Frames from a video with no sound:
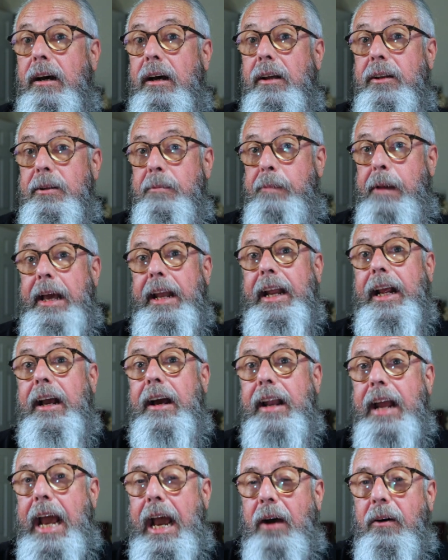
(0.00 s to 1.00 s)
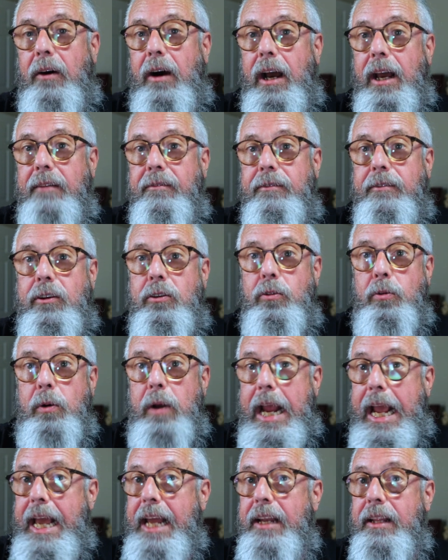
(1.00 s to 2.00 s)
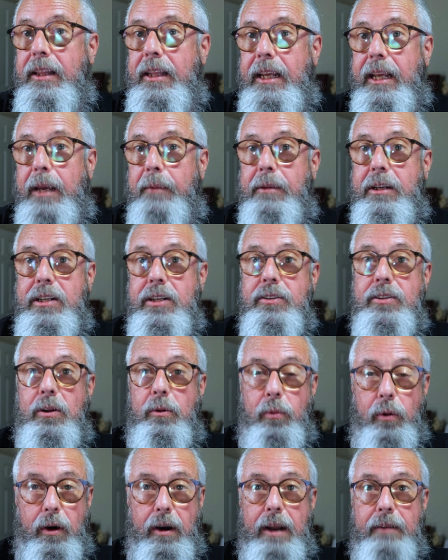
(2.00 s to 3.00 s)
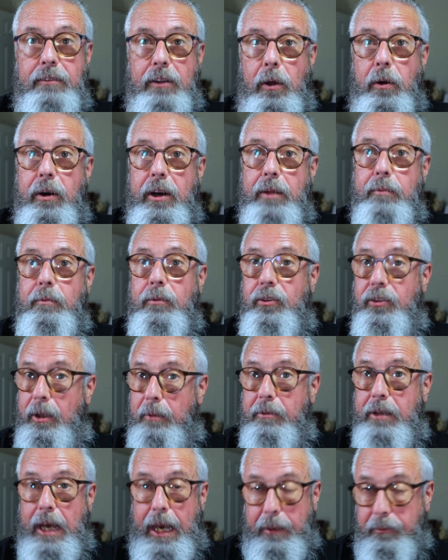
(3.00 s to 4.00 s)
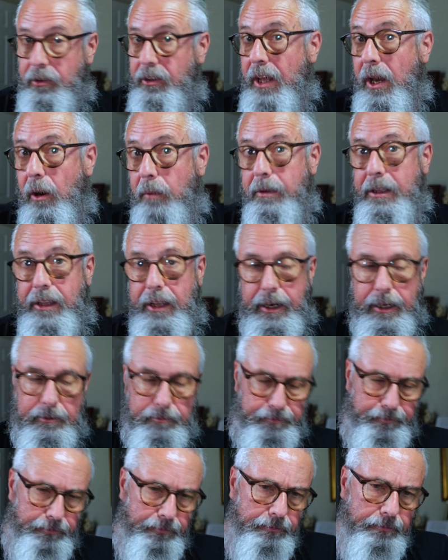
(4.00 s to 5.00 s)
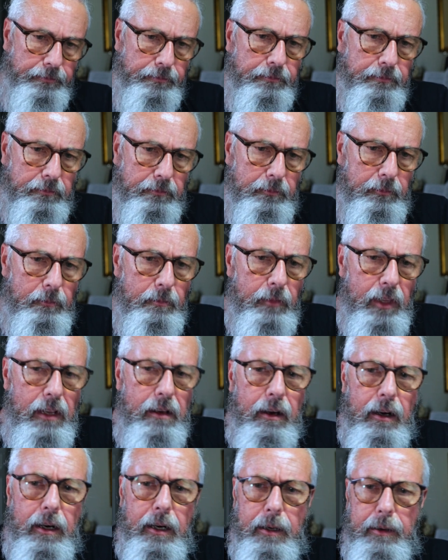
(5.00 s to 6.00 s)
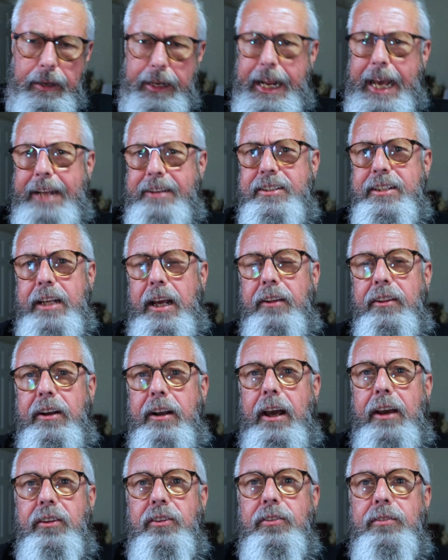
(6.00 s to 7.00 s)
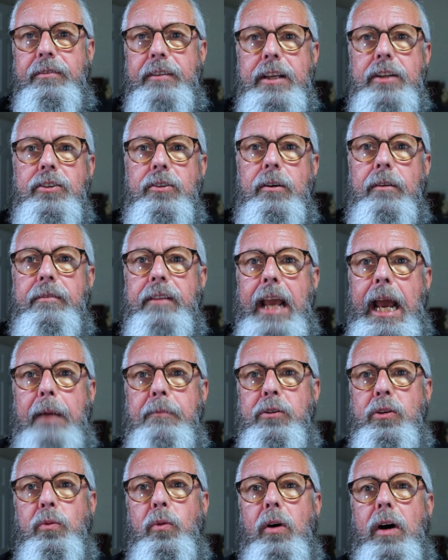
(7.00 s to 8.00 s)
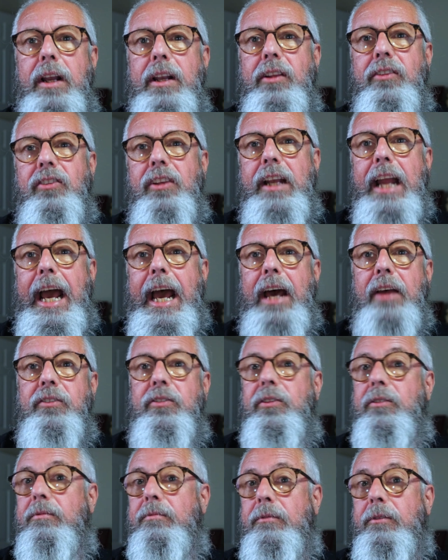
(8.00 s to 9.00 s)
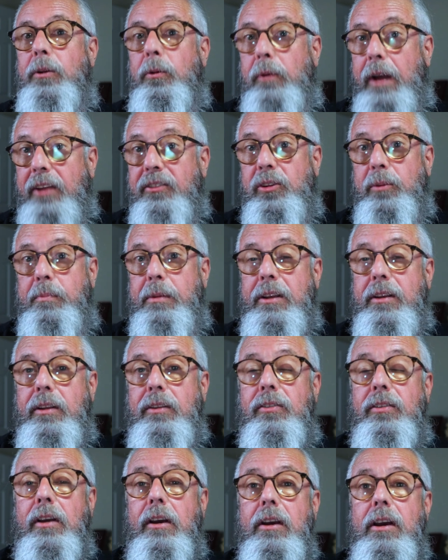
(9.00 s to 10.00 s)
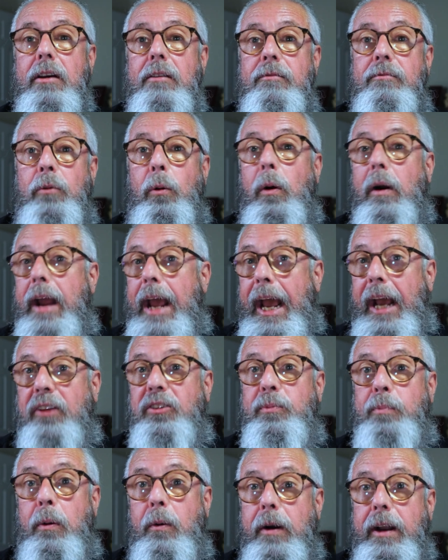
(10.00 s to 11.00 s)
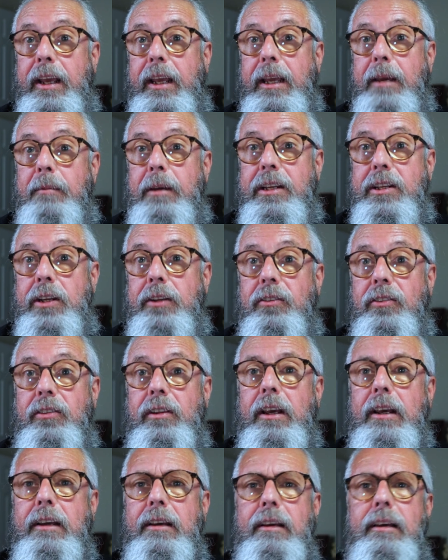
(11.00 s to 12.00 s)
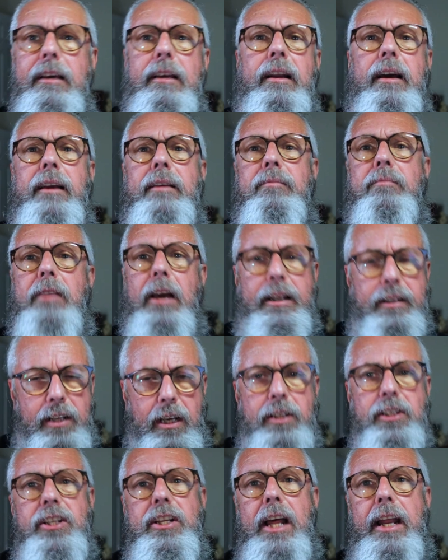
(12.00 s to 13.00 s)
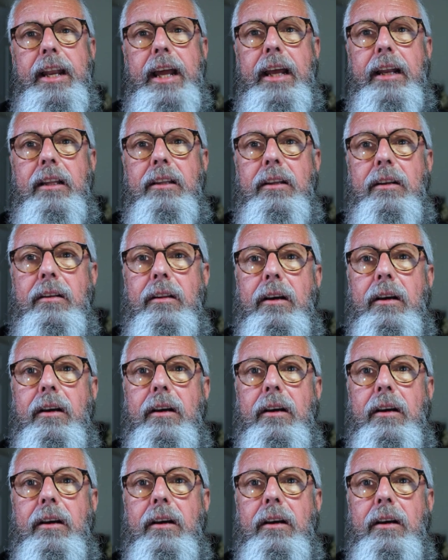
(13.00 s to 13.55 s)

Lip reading: Depending on how I've created the images and where I've loaded them, sometimes they'll be there. And that's the other nice feature of Capture One, is it has the recipes for exporting images. And I touched on that a little